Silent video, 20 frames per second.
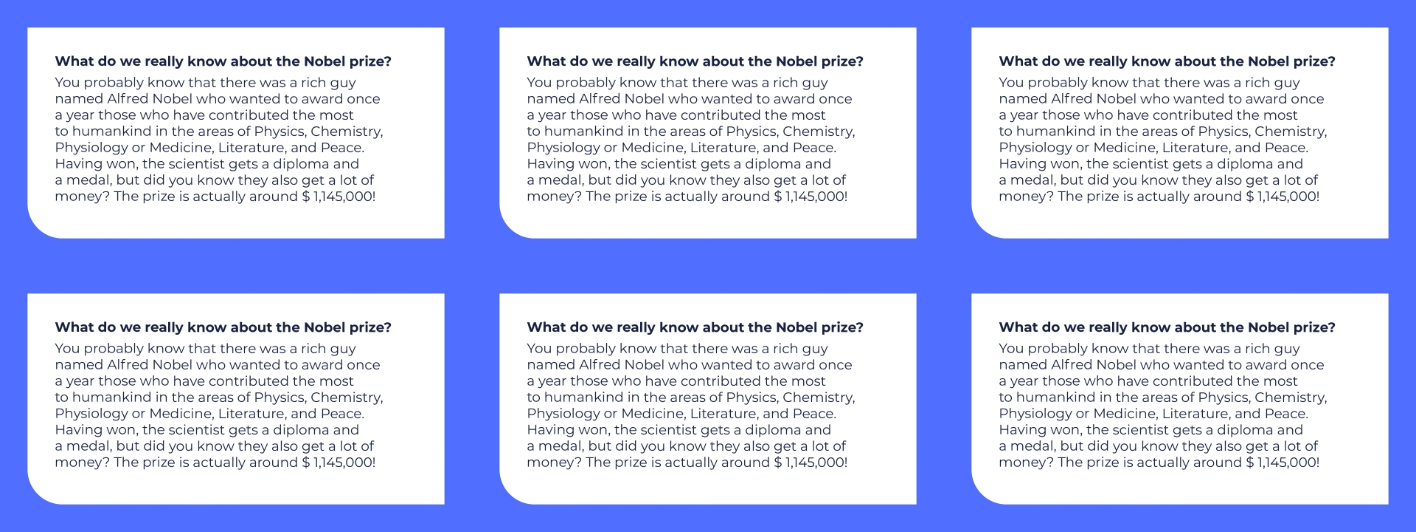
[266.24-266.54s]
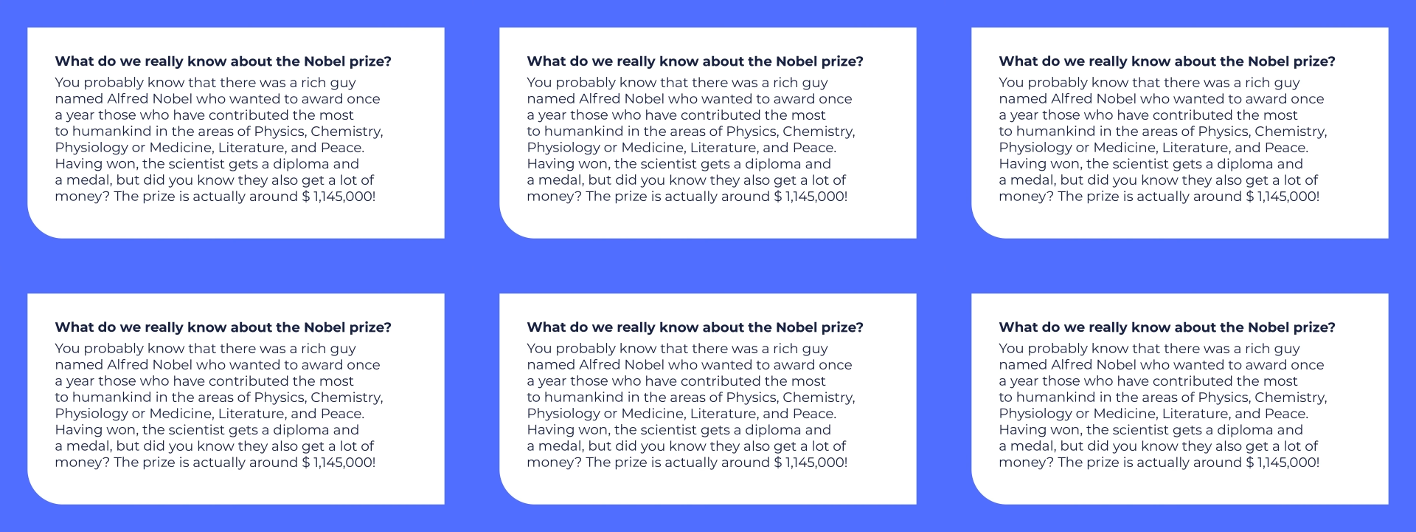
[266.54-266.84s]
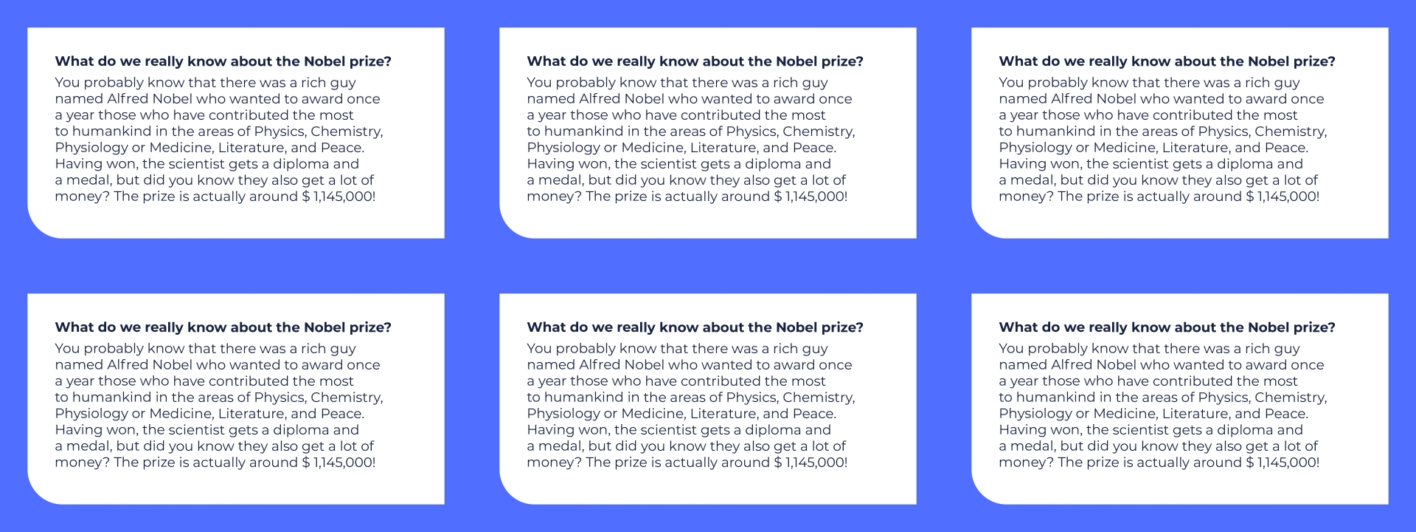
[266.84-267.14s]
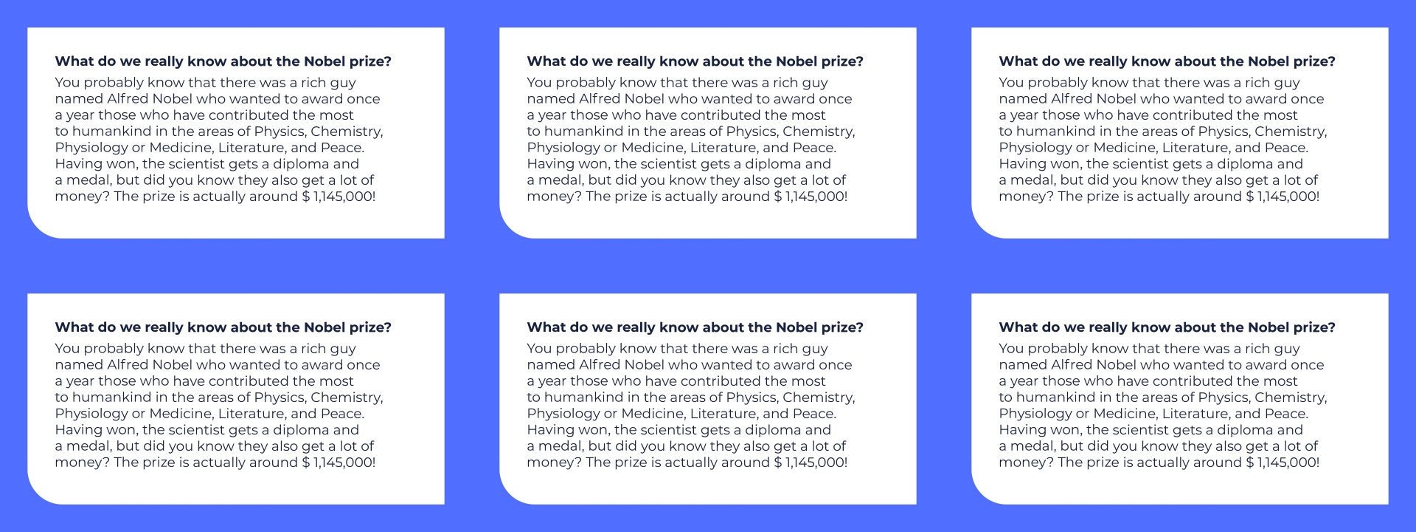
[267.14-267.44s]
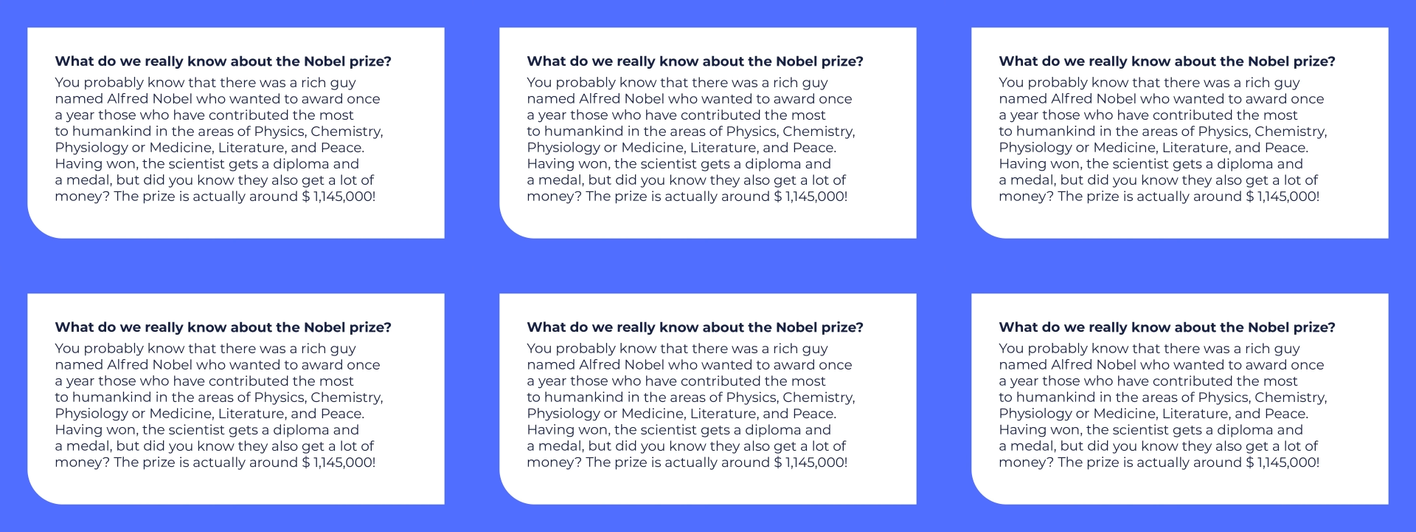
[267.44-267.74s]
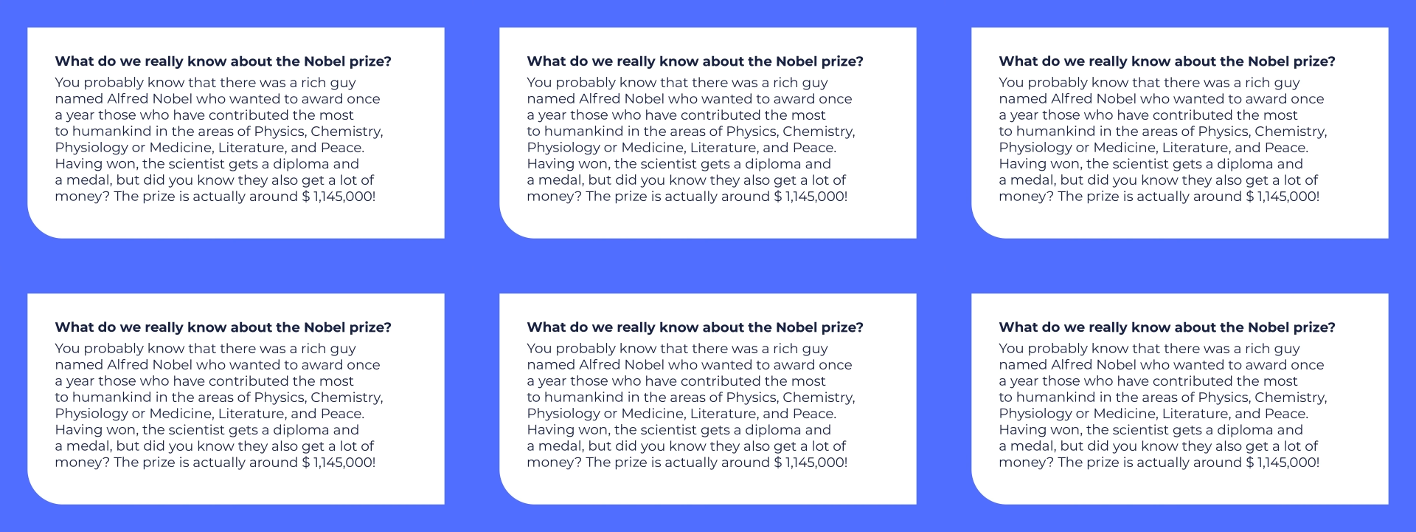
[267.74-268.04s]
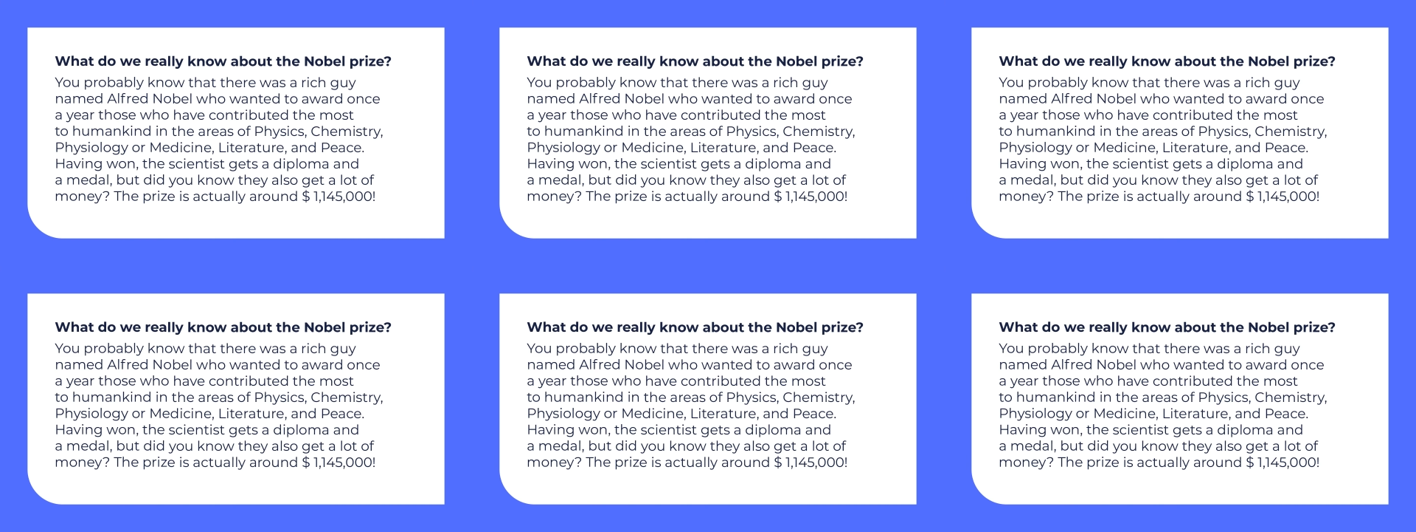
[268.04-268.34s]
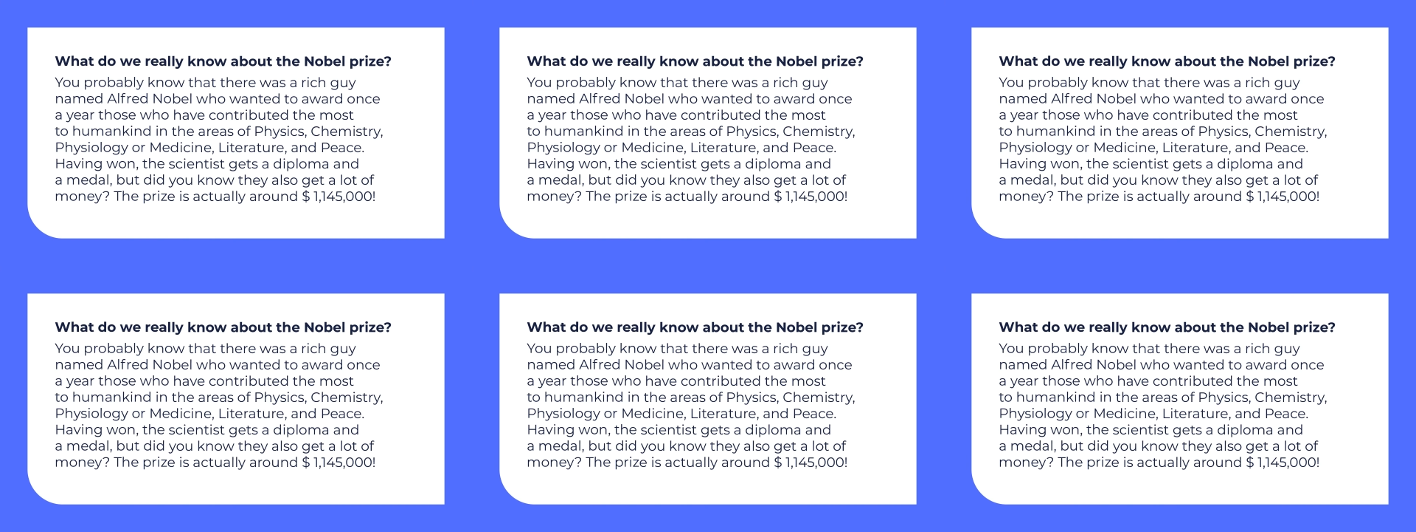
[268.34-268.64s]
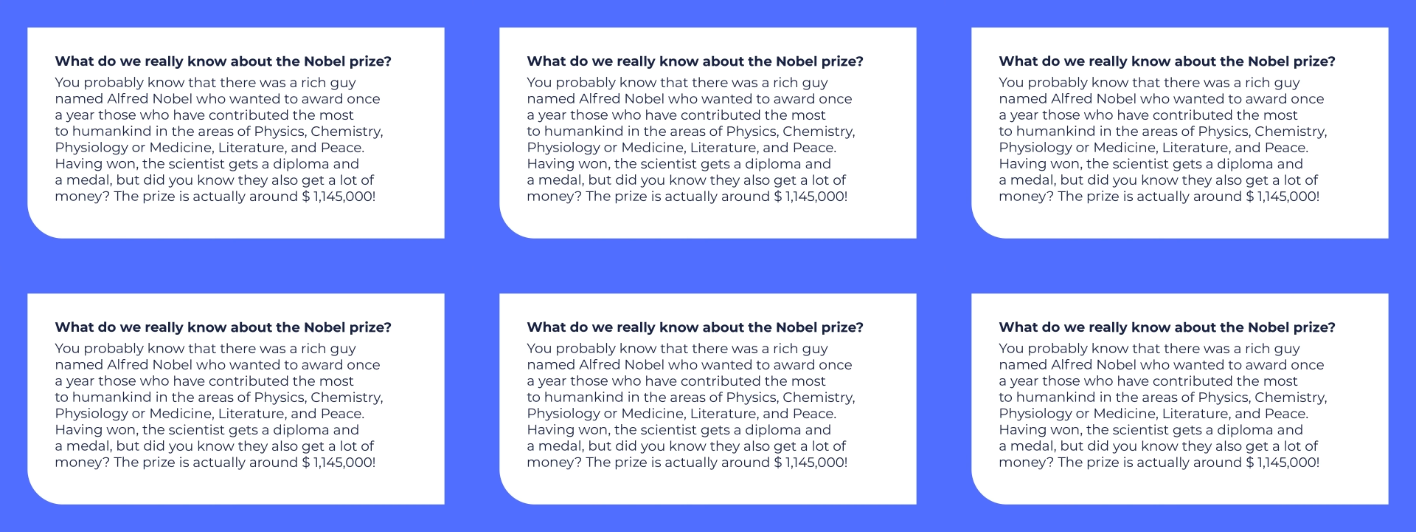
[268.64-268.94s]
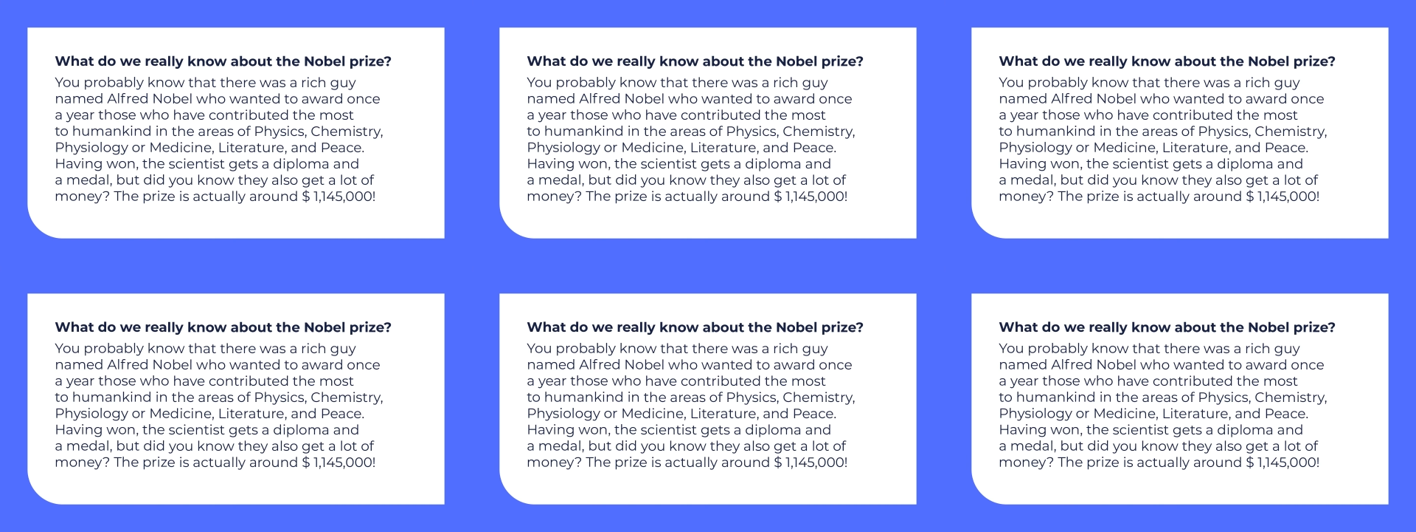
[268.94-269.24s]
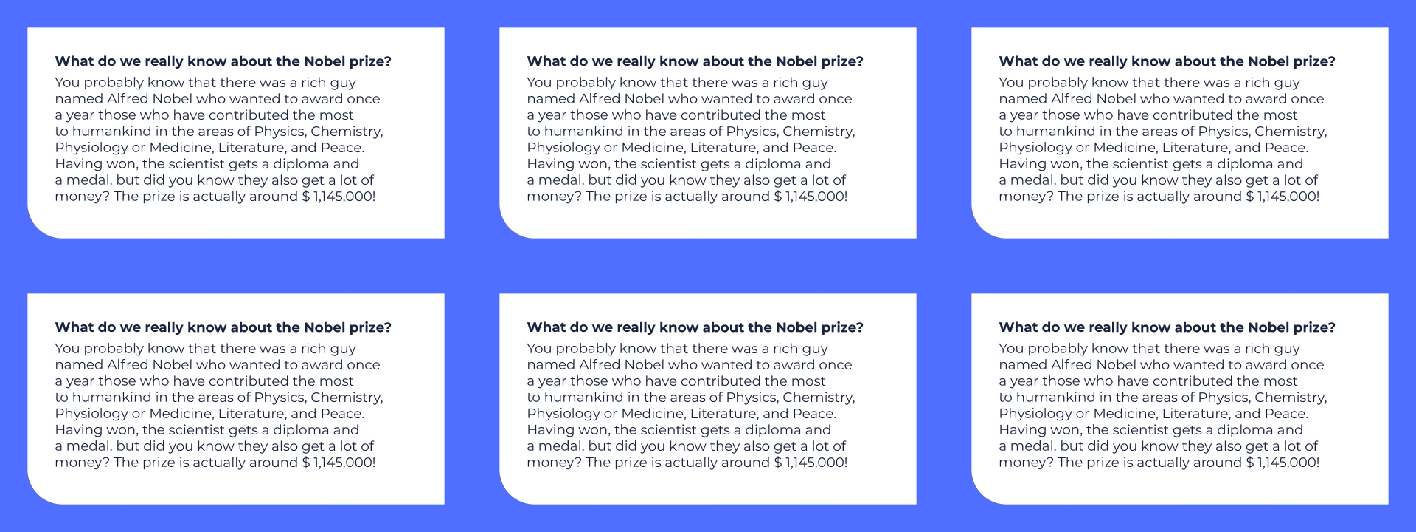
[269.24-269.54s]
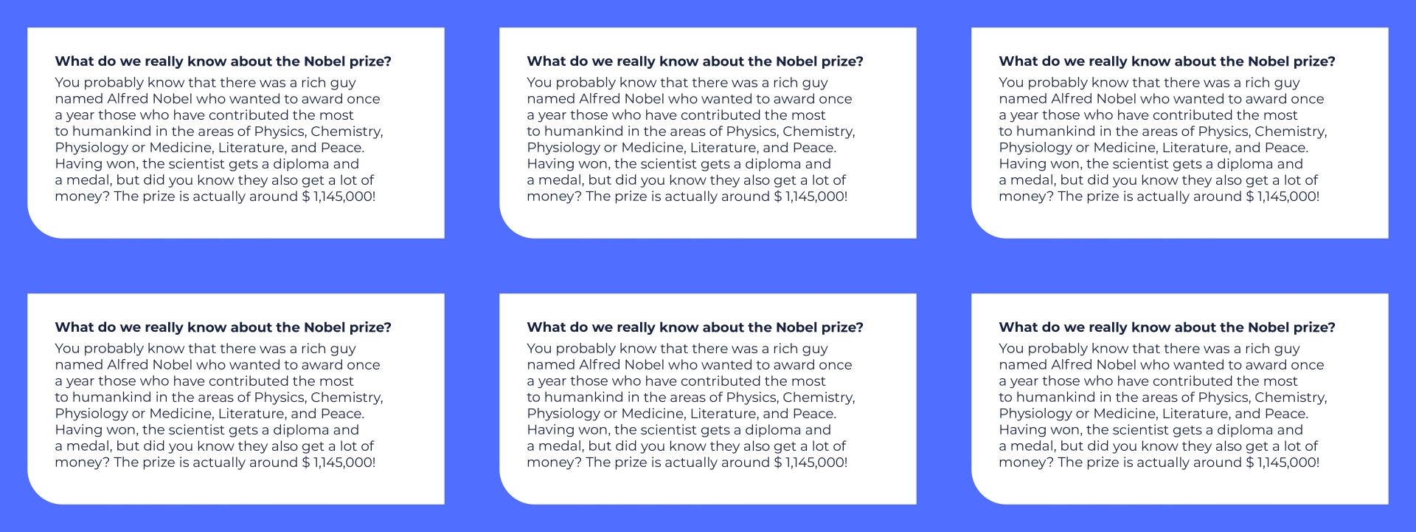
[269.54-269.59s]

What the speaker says: (no speaker visible)